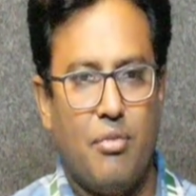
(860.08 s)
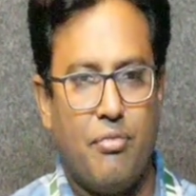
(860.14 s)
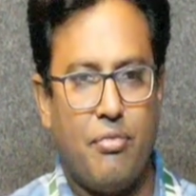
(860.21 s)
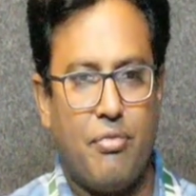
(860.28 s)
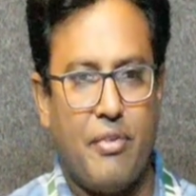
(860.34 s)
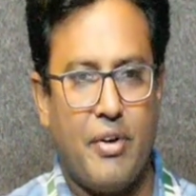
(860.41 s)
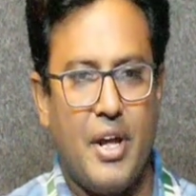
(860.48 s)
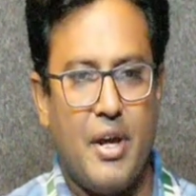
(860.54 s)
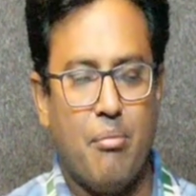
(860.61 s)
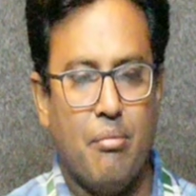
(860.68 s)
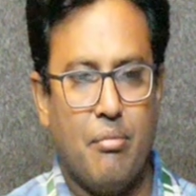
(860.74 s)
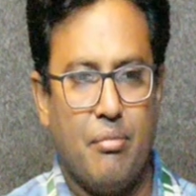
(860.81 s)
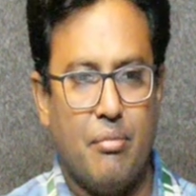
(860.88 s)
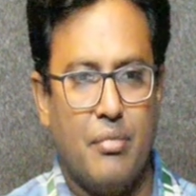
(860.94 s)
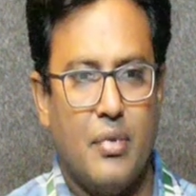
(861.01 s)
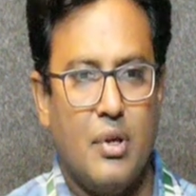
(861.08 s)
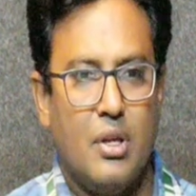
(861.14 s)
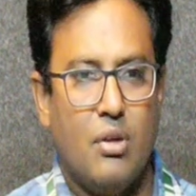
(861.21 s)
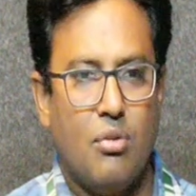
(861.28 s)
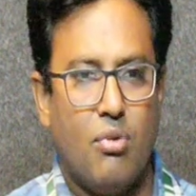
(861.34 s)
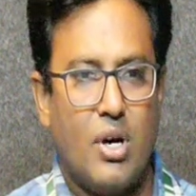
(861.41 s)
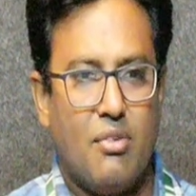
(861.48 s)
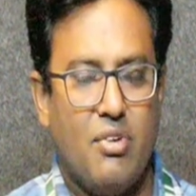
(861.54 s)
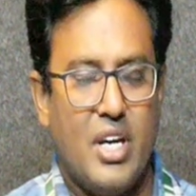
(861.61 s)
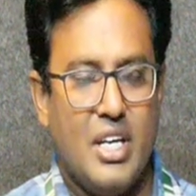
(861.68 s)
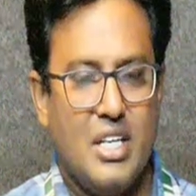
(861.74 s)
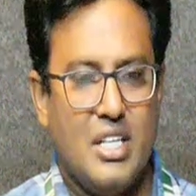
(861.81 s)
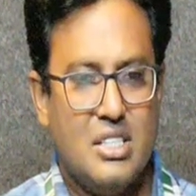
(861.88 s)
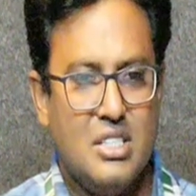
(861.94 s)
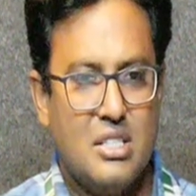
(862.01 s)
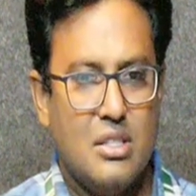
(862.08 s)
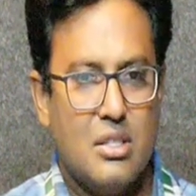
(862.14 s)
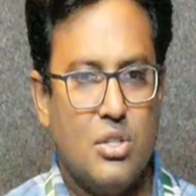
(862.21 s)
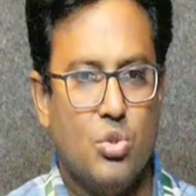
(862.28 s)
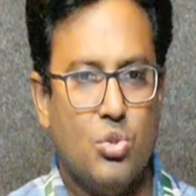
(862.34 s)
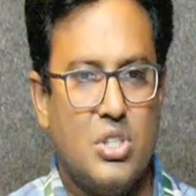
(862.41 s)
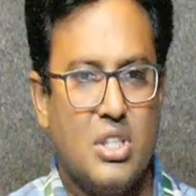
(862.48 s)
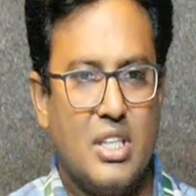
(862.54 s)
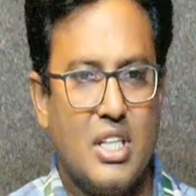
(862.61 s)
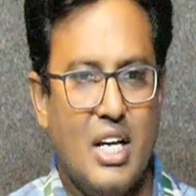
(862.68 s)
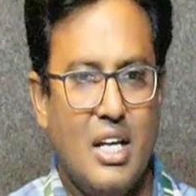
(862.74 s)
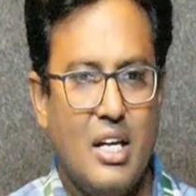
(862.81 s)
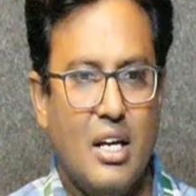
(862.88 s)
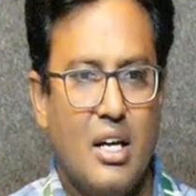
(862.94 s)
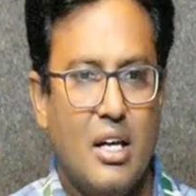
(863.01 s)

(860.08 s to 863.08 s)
frame. One way is using the